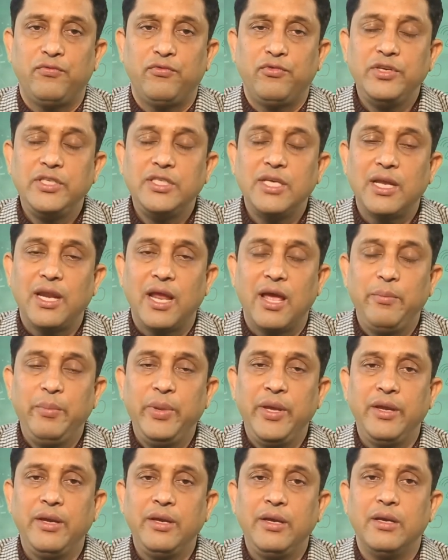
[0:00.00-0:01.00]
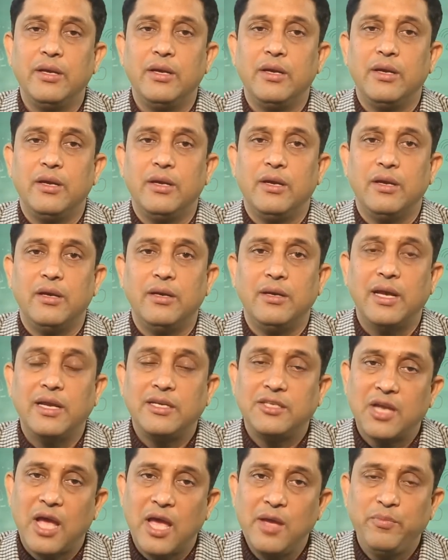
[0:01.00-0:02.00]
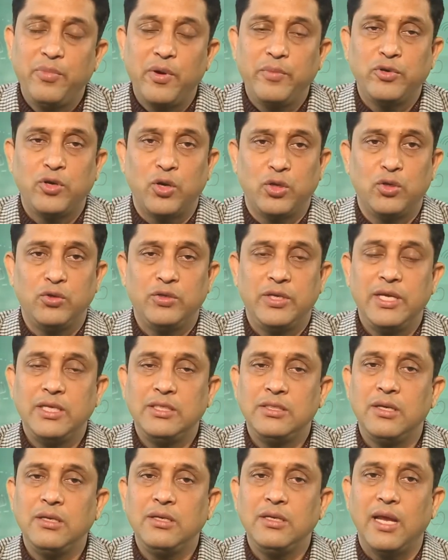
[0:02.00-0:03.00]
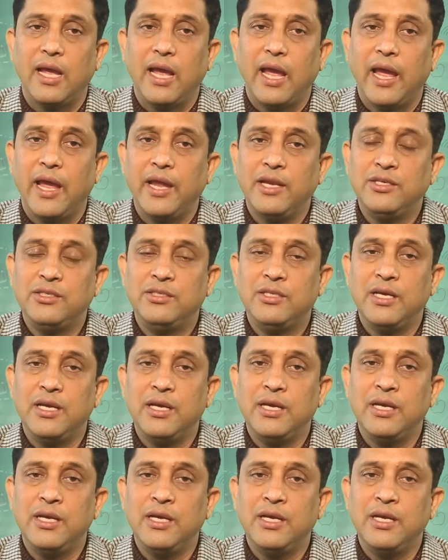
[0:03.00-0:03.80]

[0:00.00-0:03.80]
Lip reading: which are having a type of connotation, and